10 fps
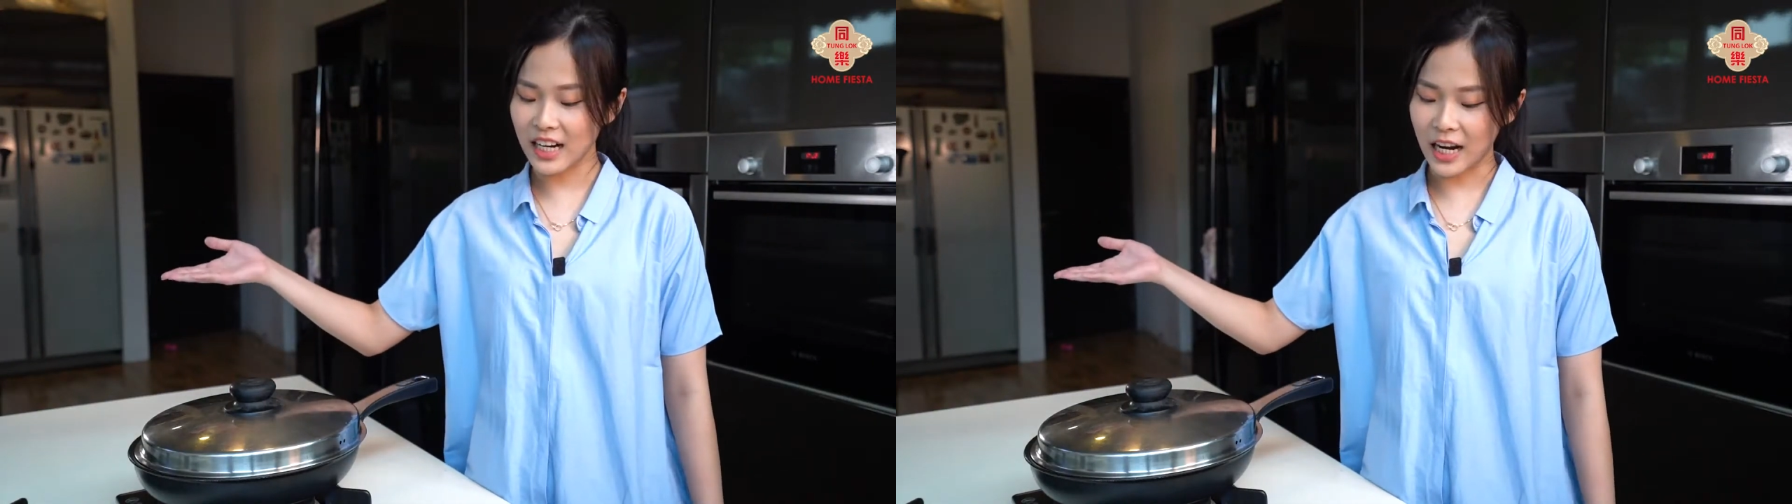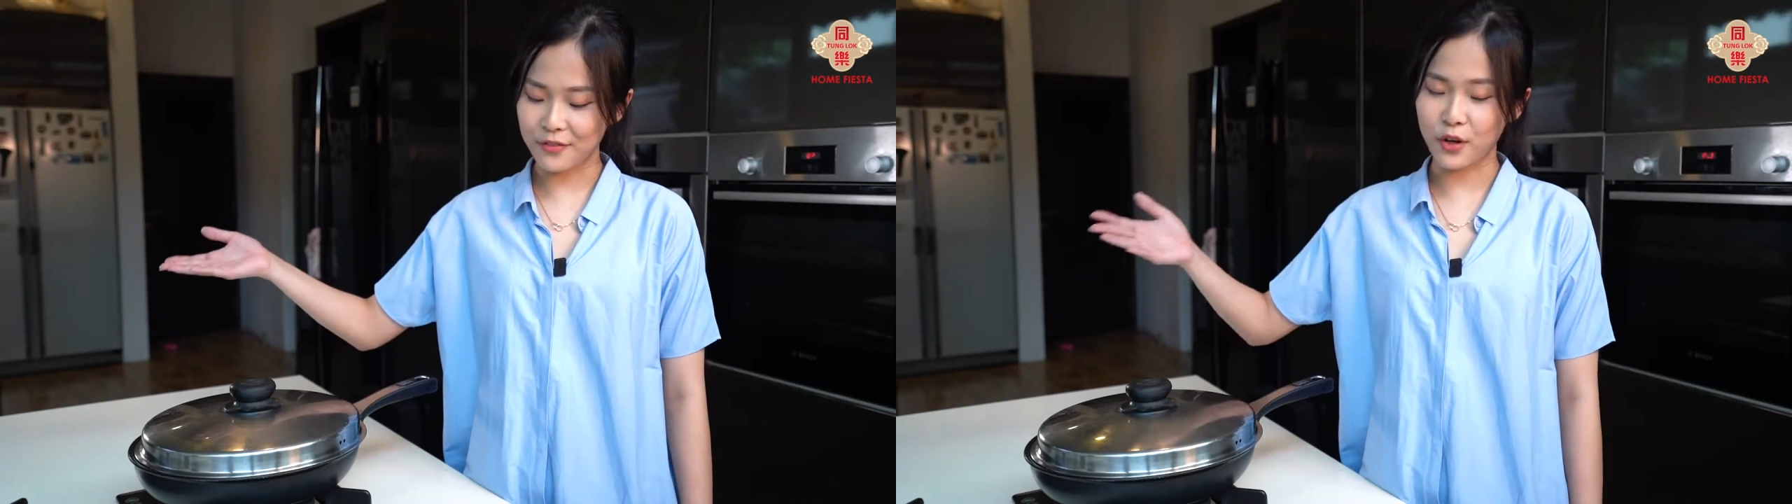
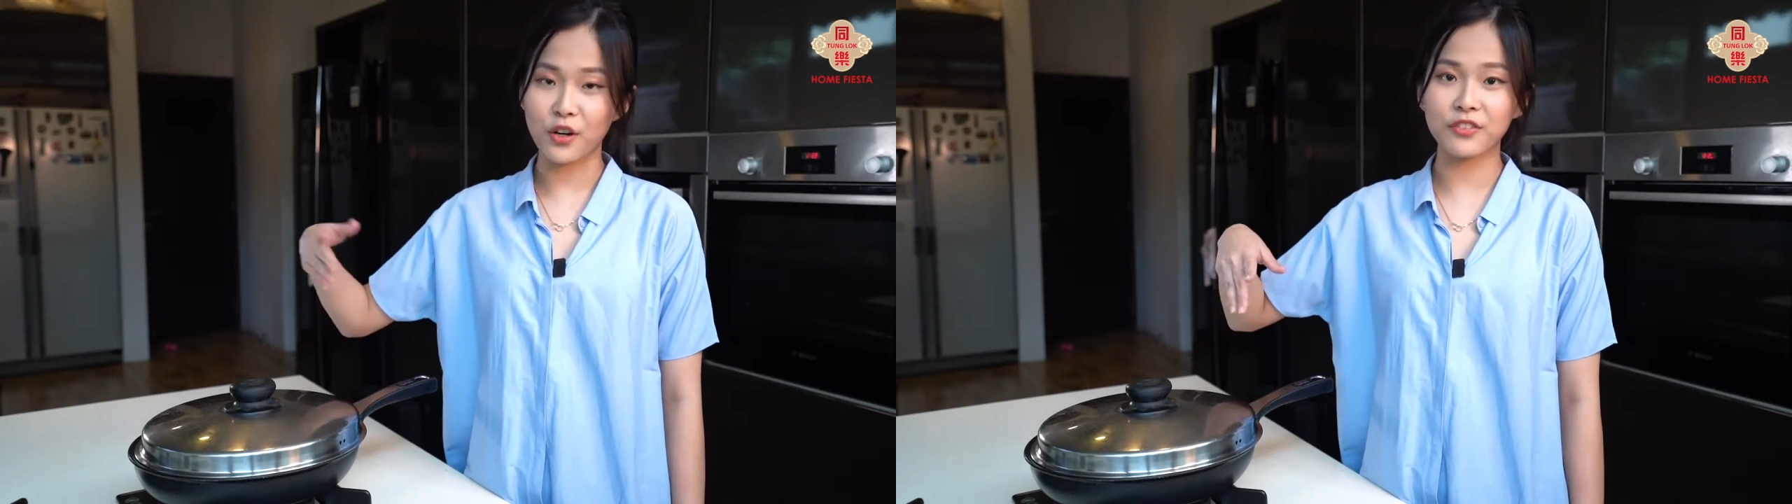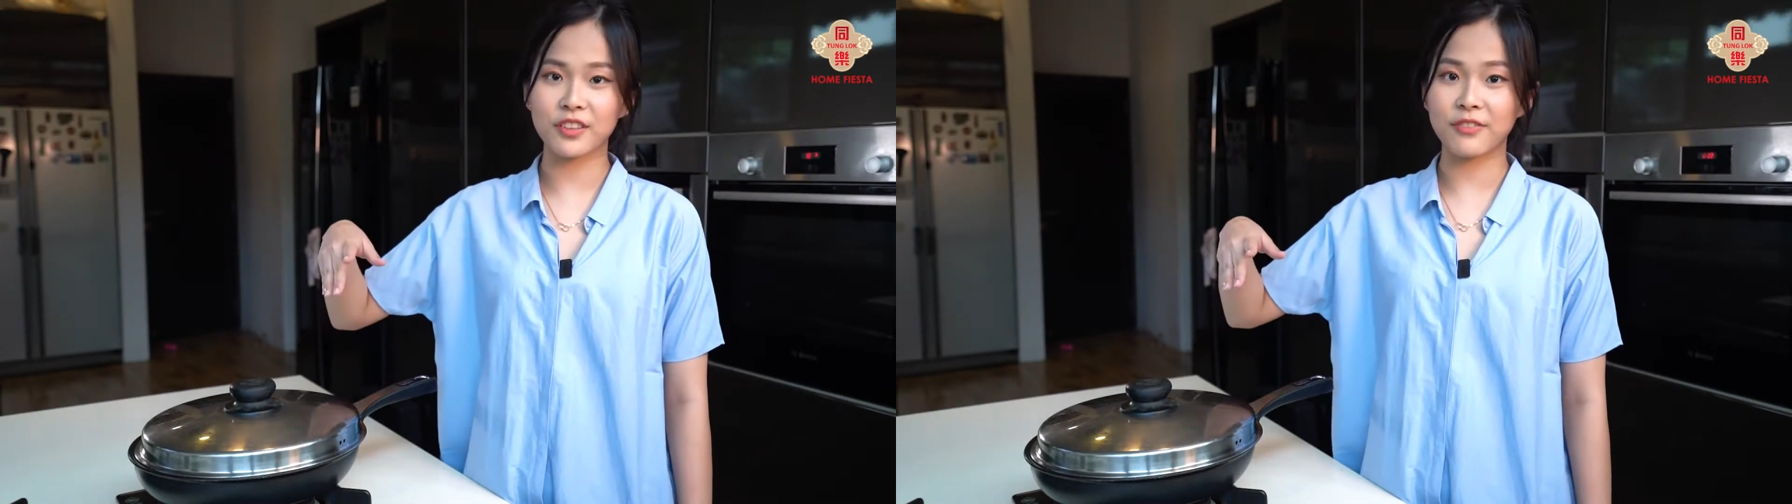I've
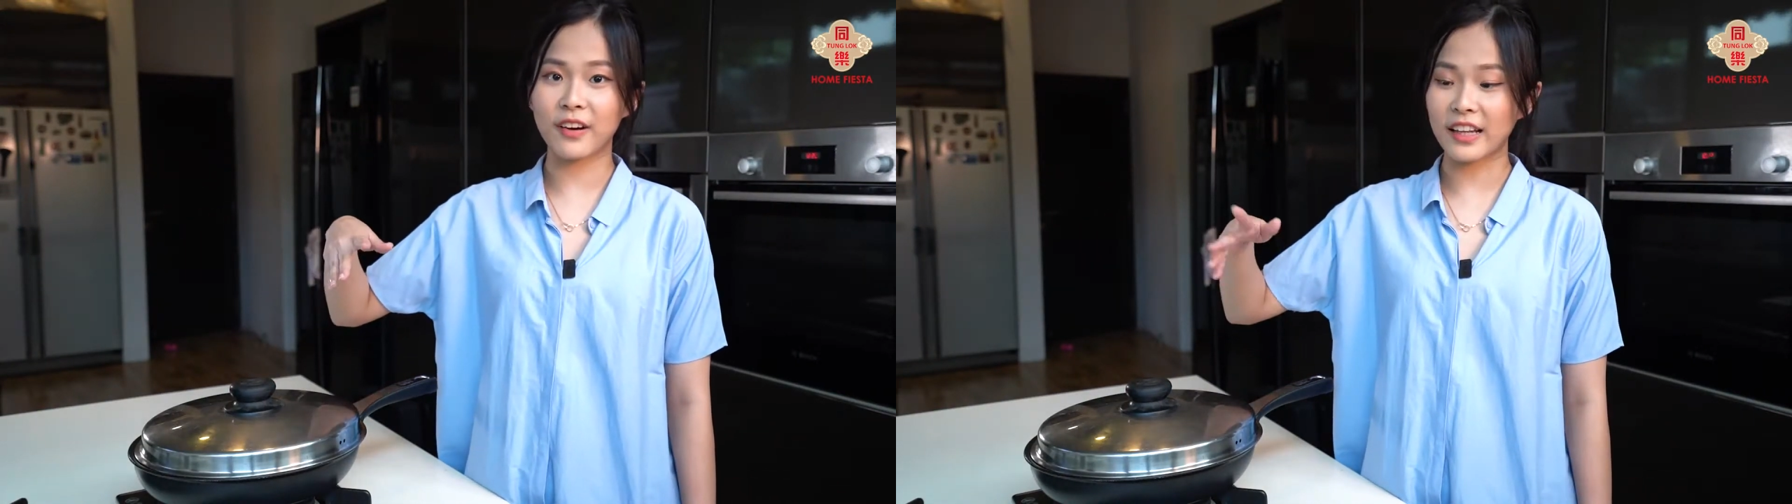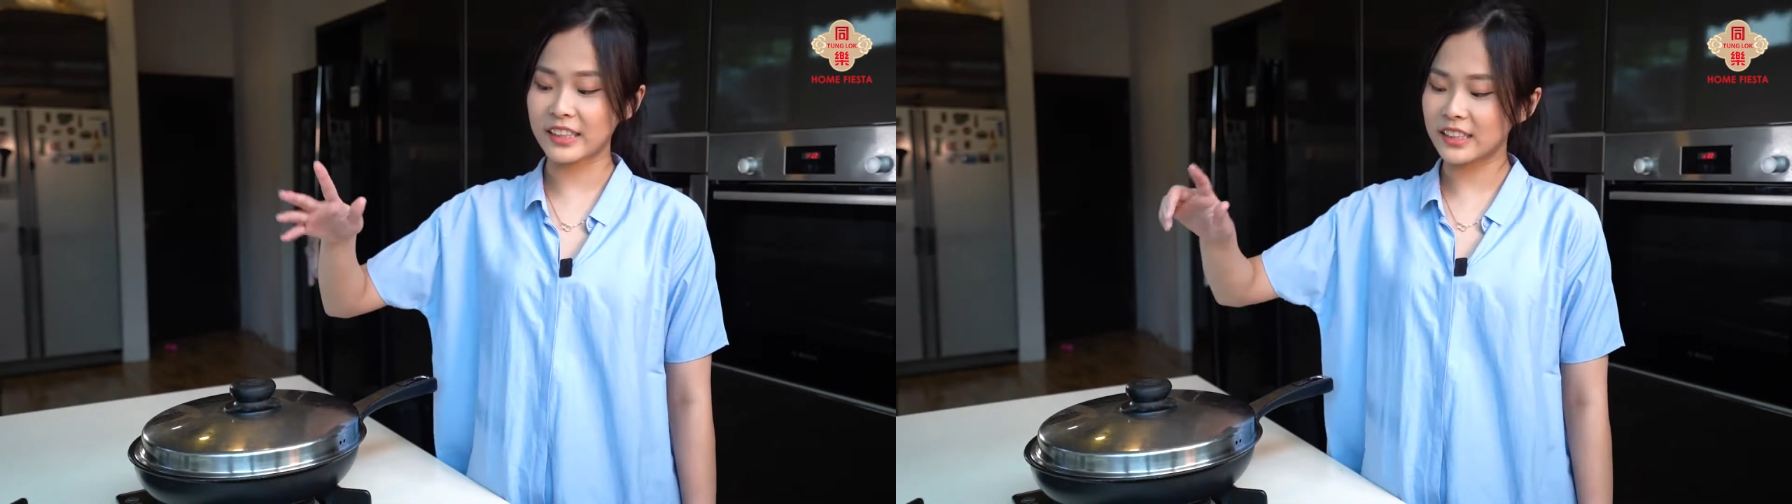off the
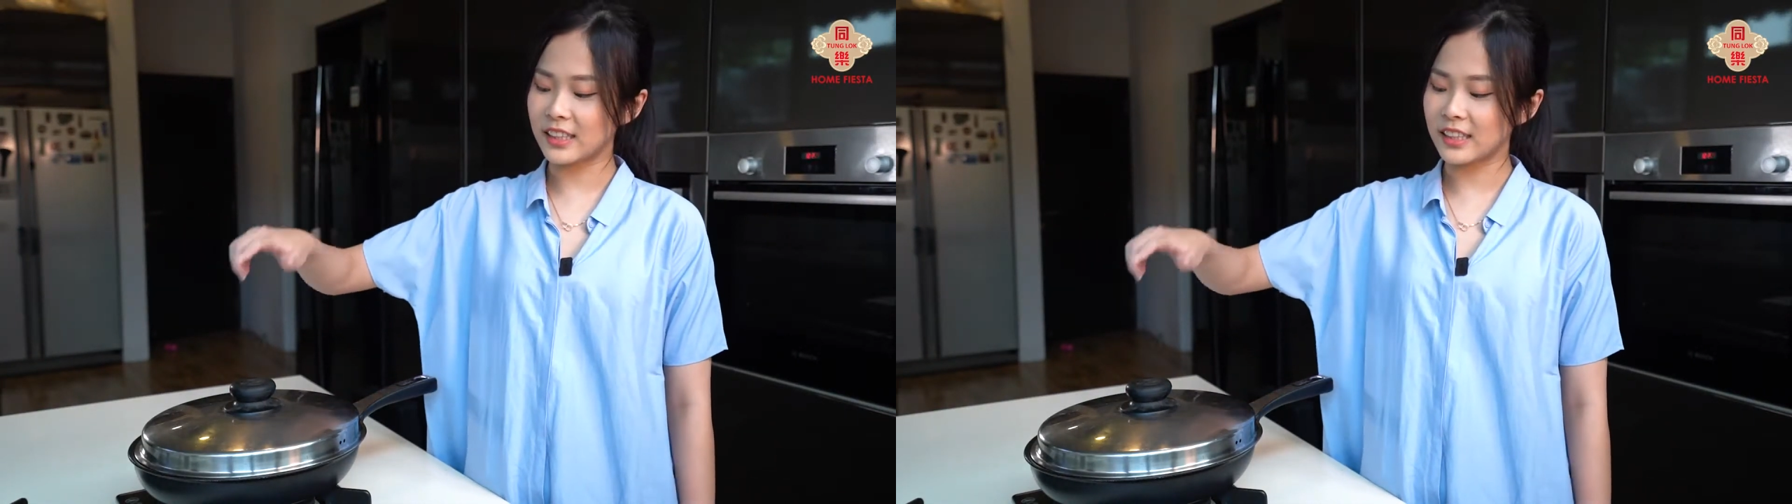fire